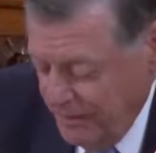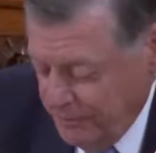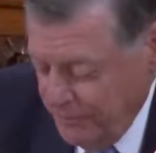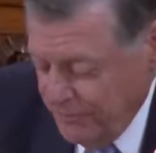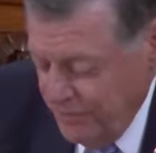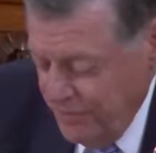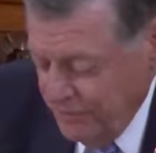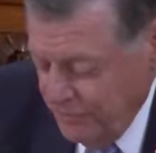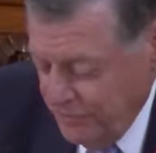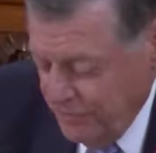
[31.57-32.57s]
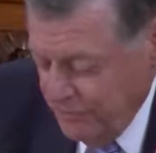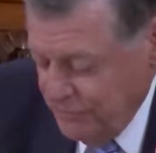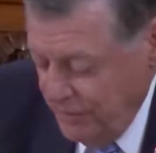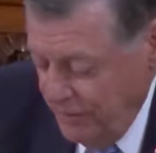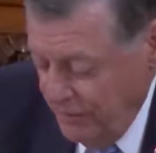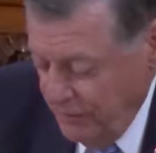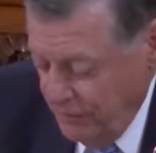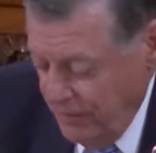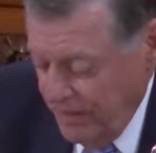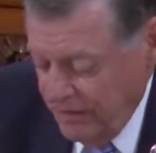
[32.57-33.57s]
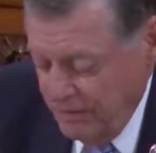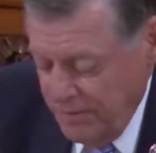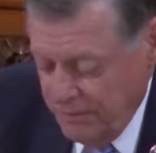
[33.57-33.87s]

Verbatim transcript: appreciation to the chair and the ranking